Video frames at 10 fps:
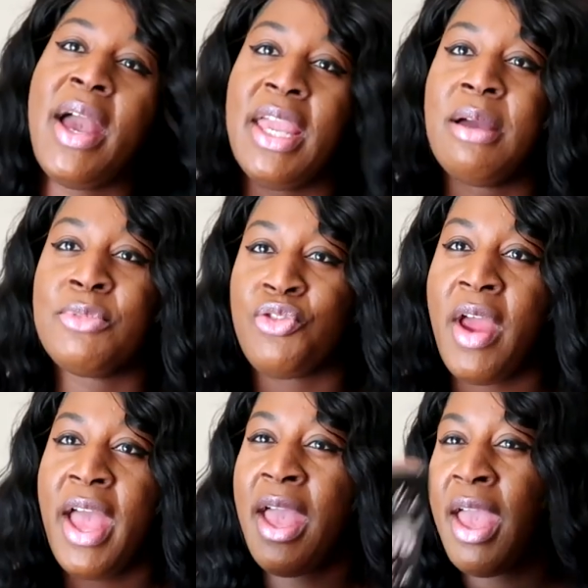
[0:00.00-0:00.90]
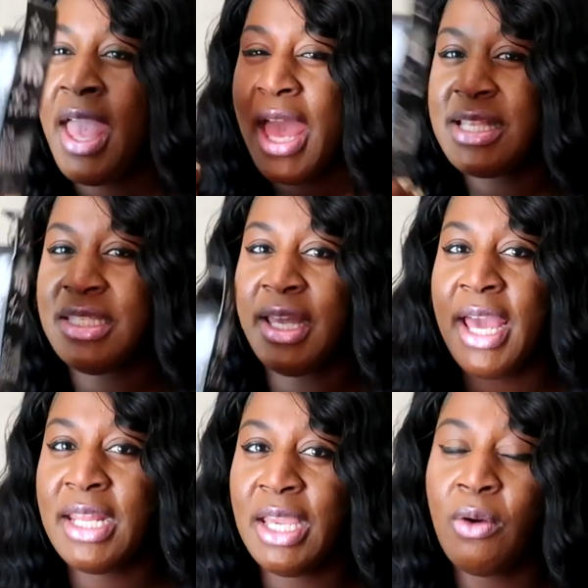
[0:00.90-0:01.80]
i am dry i still
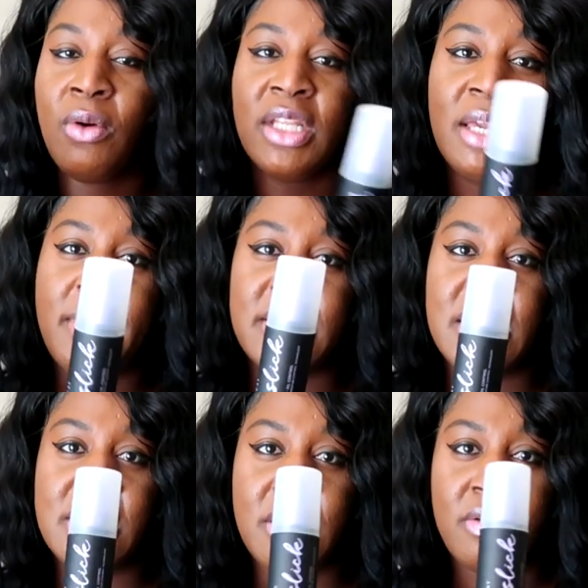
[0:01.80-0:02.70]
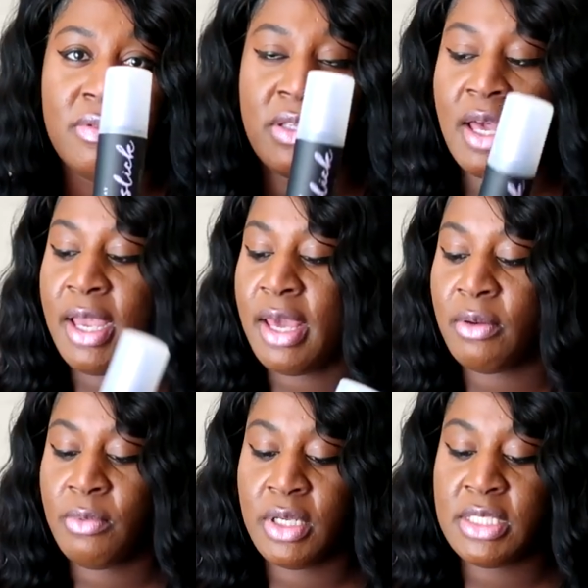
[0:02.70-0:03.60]
kind of get oily in my t-zone so i kind
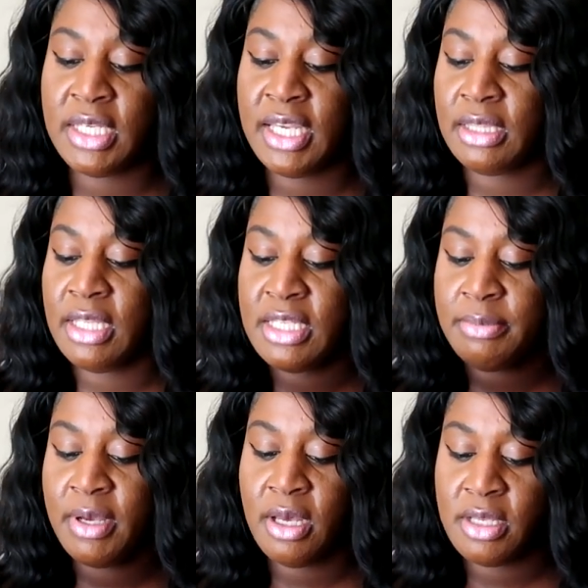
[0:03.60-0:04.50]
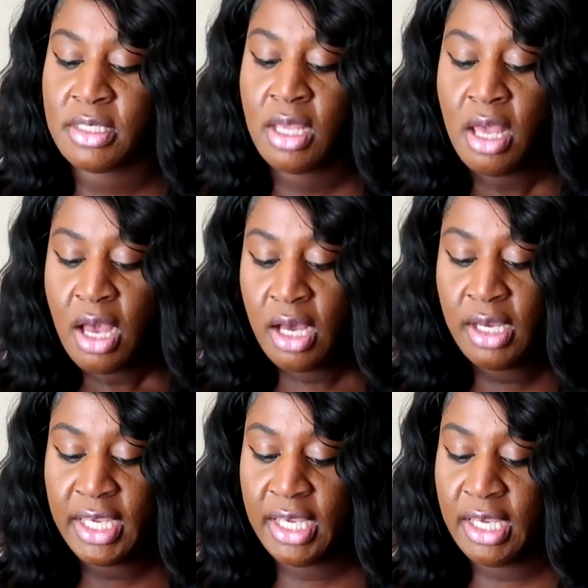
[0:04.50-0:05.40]
of wanted to get this because
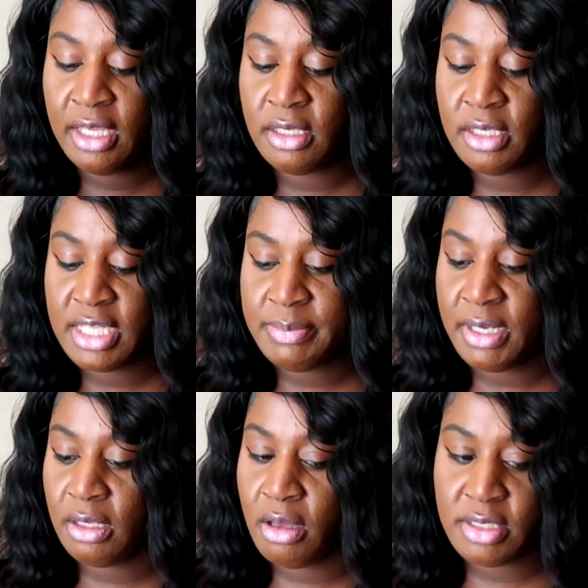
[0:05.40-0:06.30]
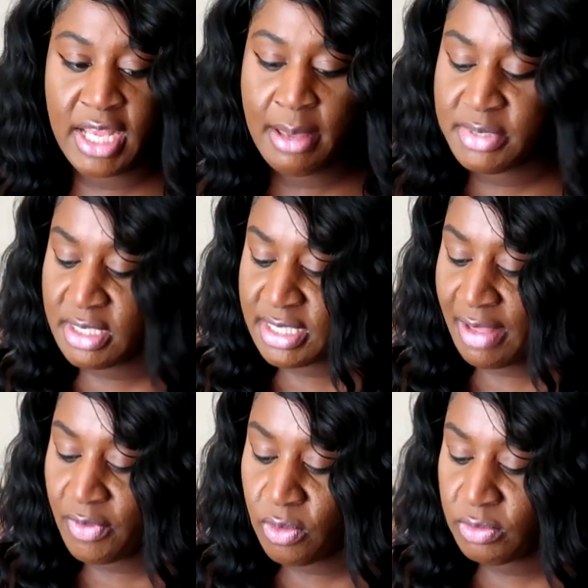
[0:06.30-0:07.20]
again it's been a long time since
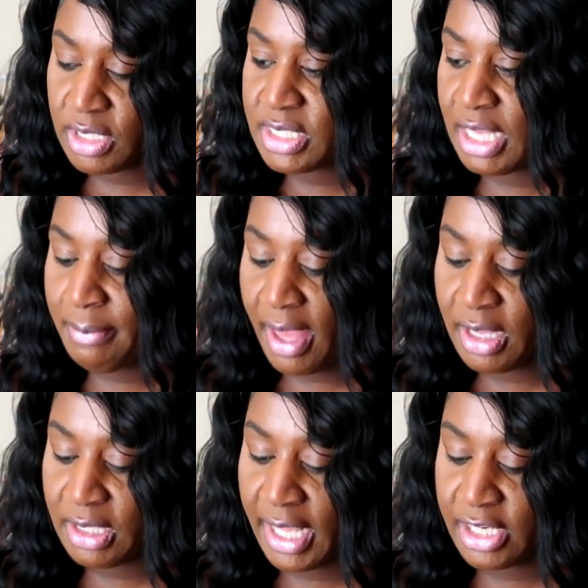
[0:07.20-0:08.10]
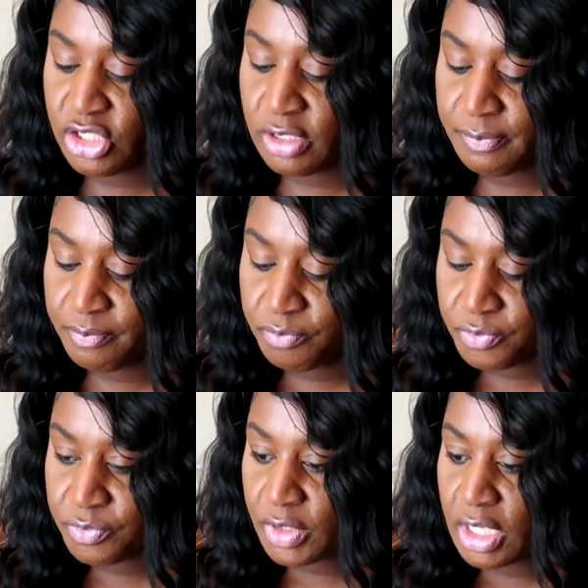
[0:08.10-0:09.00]
i've owned this in my collection
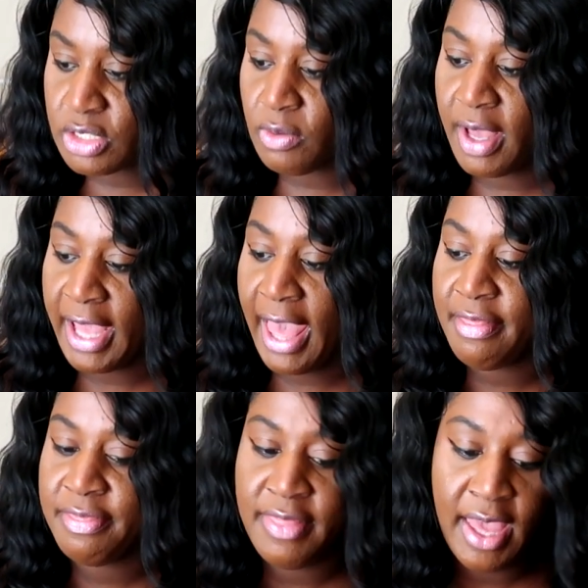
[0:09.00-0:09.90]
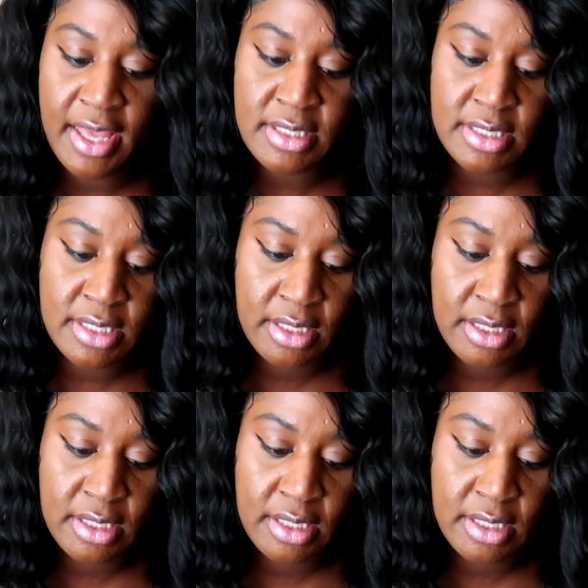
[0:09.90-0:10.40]
so i got that